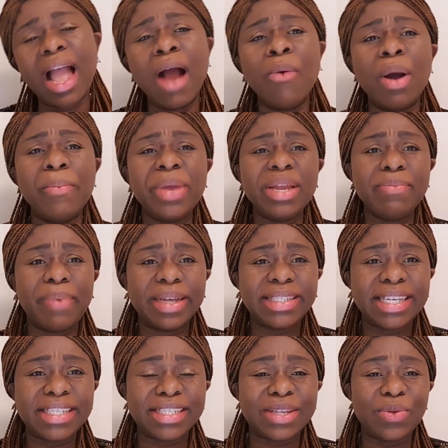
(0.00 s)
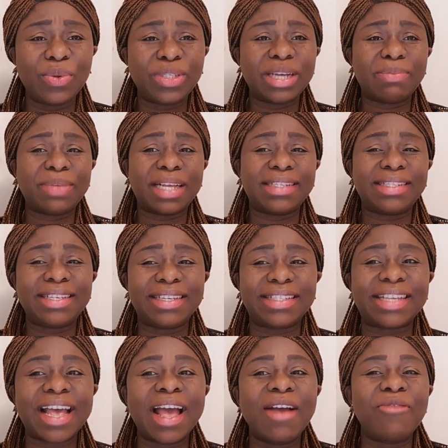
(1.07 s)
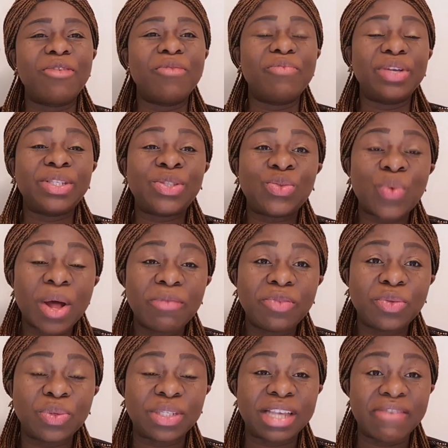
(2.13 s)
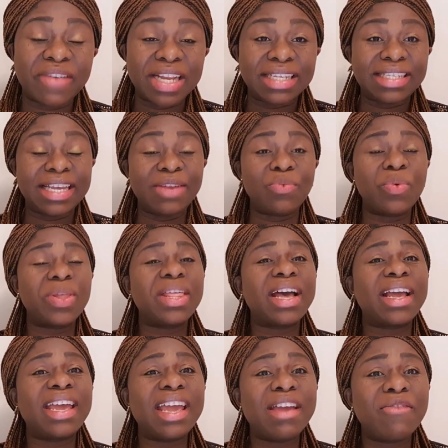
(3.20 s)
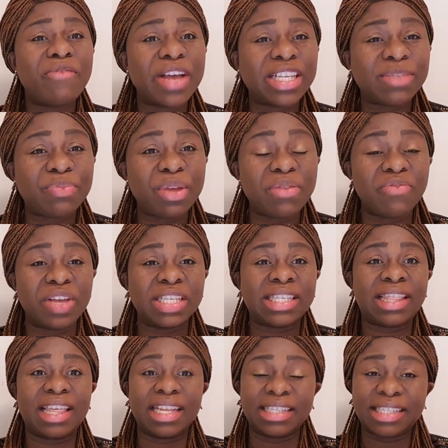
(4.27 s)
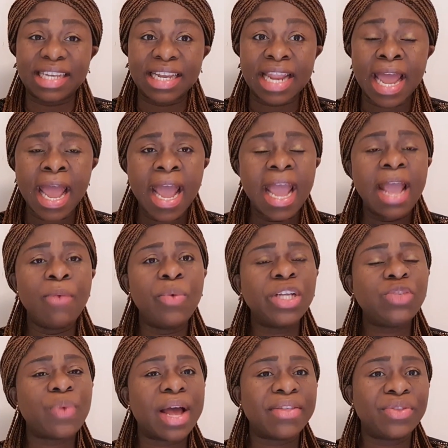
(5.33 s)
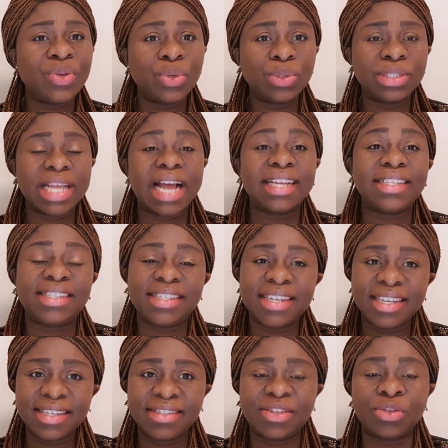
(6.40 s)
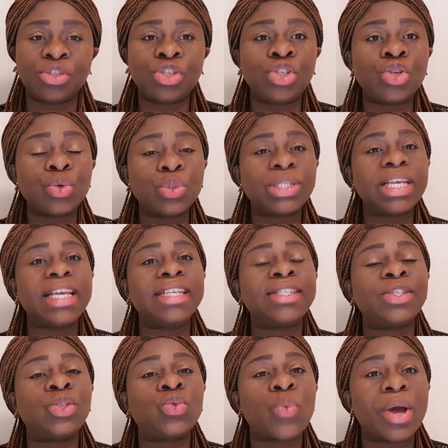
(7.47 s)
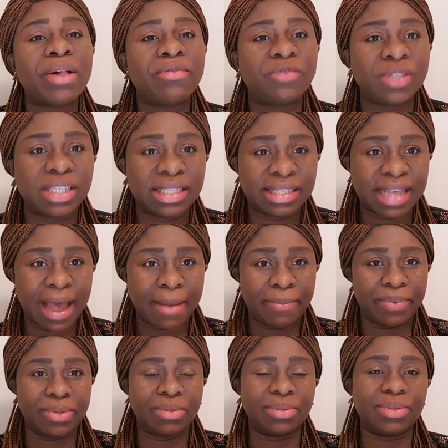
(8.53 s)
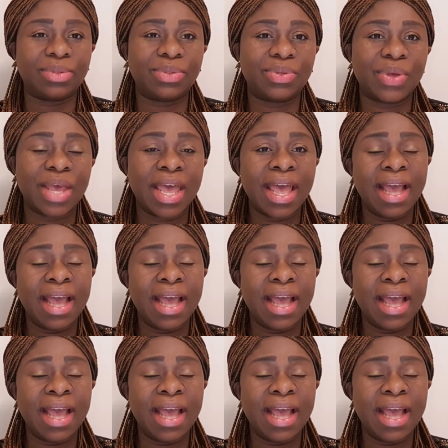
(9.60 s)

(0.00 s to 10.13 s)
our main passage is Luke chapter 6 from verse 12 to 17 with a key verse being verse 13 in which we are told that Jesus chose his 12 disciples.